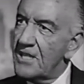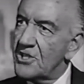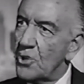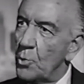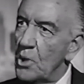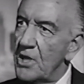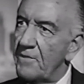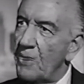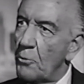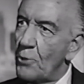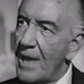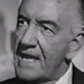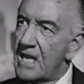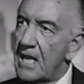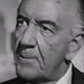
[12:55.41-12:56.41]
got is the word of a
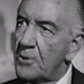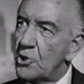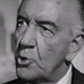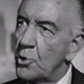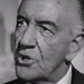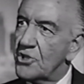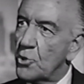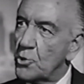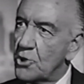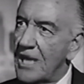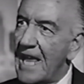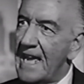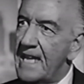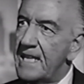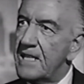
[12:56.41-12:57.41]
rank opportunist
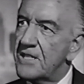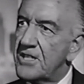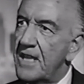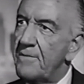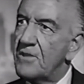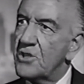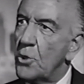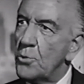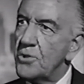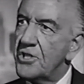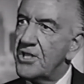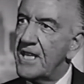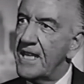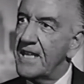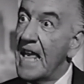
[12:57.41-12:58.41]
who's lying to save his
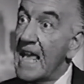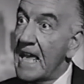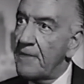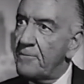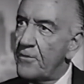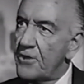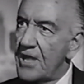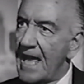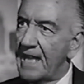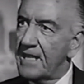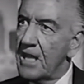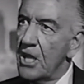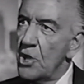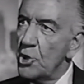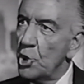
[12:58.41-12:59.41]
own skin. And for
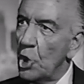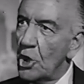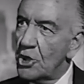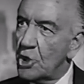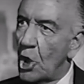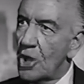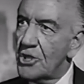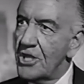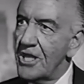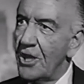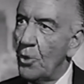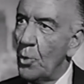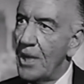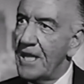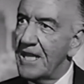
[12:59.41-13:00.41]
that, you're
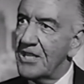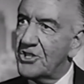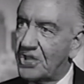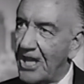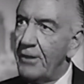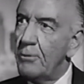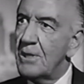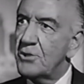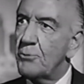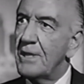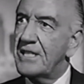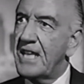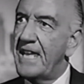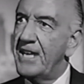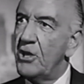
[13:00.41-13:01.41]
tossing away a generous
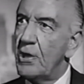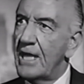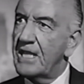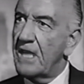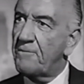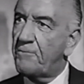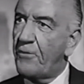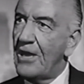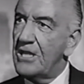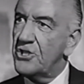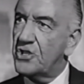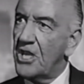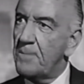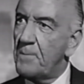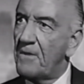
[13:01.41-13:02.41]
retainer and the
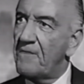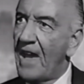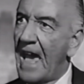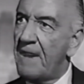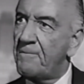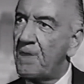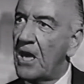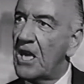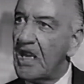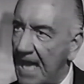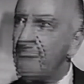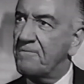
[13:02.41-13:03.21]
friendship of half a